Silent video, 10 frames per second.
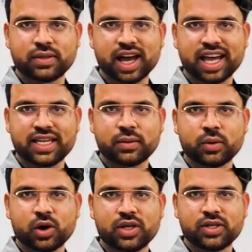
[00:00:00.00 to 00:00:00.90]
It's
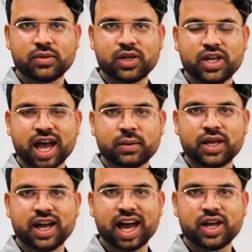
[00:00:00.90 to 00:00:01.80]
important for
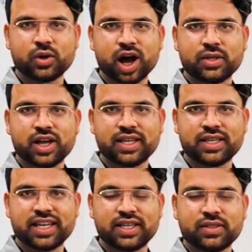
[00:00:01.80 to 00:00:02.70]
gaming and
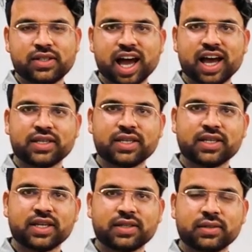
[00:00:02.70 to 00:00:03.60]
graphic-intensive
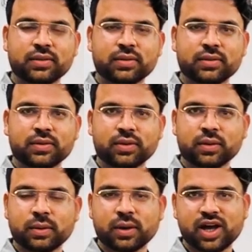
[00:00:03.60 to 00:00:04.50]
tasks.
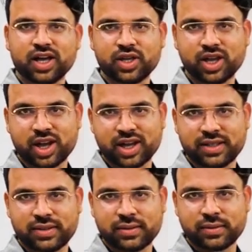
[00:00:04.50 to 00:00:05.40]
Monitor.
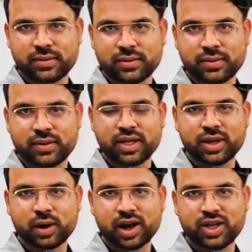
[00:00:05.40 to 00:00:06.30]

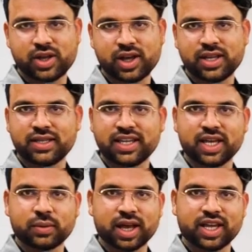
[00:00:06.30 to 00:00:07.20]
The monitor is the
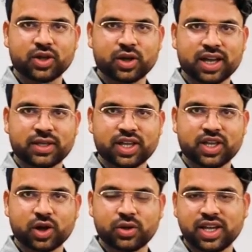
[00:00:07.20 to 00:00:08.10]
display screen that
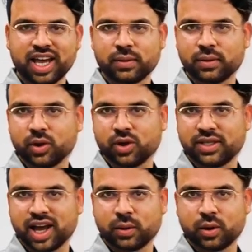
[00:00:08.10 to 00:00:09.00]
shows the
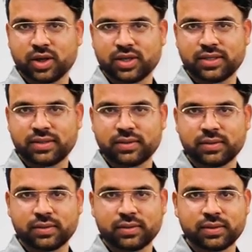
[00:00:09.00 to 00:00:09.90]
computer's output.
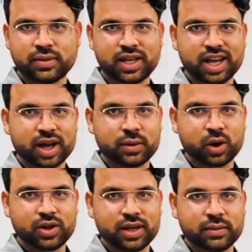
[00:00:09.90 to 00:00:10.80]

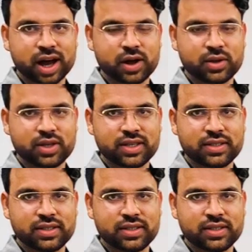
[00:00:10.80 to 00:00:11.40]
Keyboard and mouse.